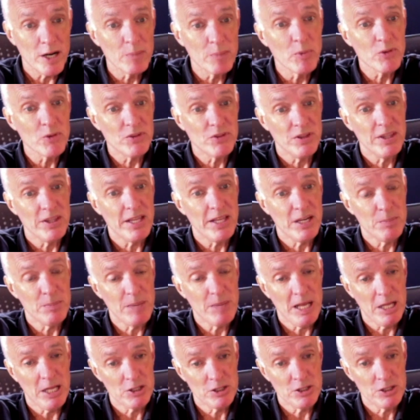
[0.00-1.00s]
synthetic
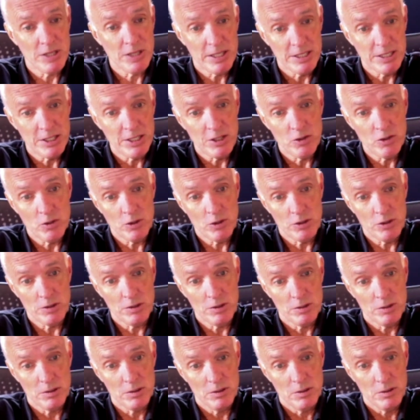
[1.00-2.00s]
biology. The idea you could
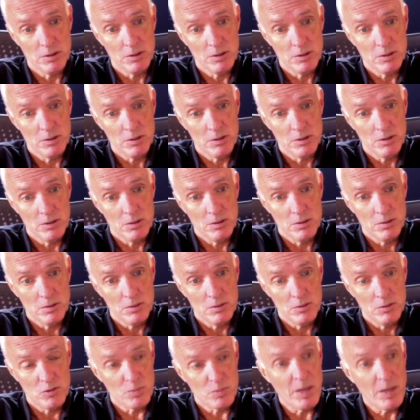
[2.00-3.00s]

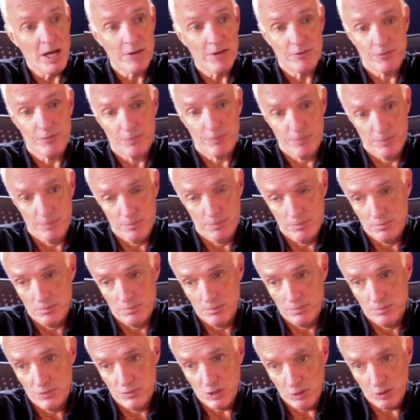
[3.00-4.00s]
spot
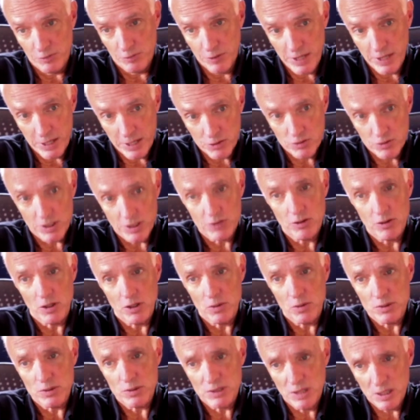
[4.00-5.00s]
cell-free extracts along
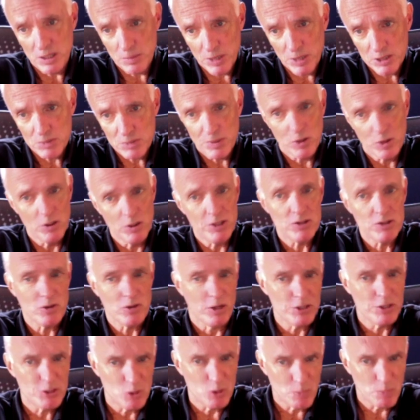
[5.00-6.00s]
with synthetic biology components
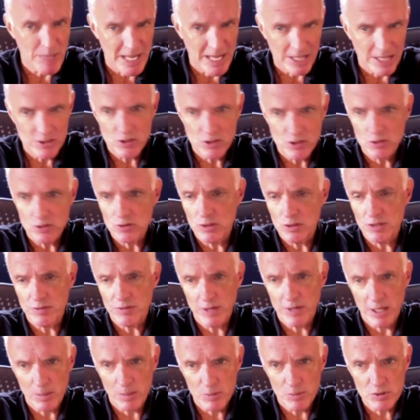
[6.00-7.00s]
onto patches or
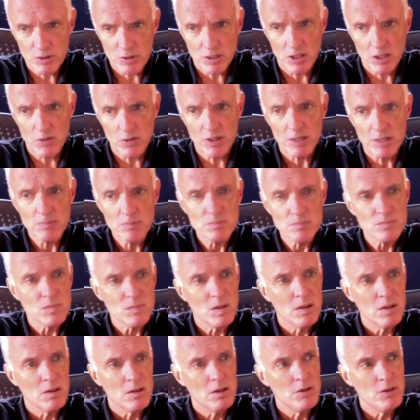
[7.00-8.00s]
different elements of clothing
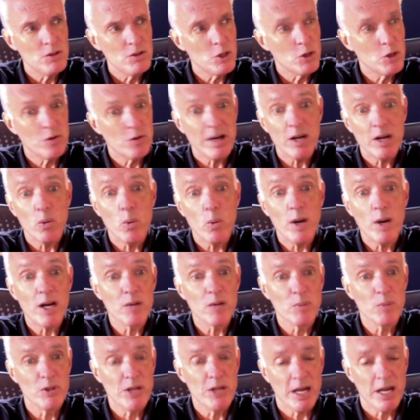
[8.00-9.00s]
to create a
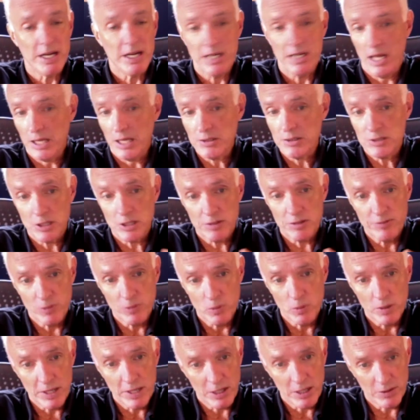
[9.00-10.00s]
wearable diagnostic
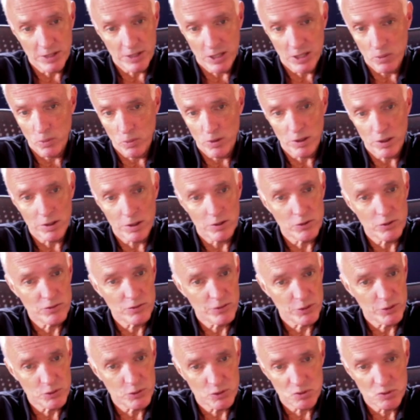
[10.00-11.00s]
for healthcare workers,
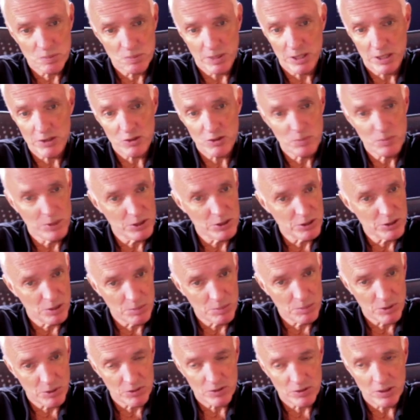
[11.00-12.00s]
first responders, military
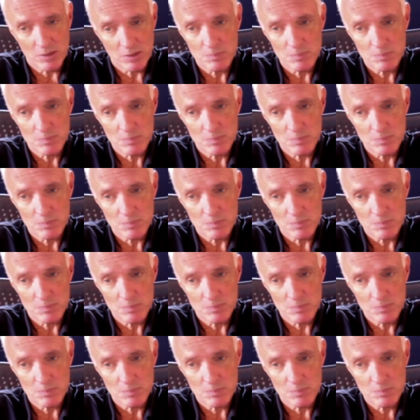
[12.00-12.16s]
personnel.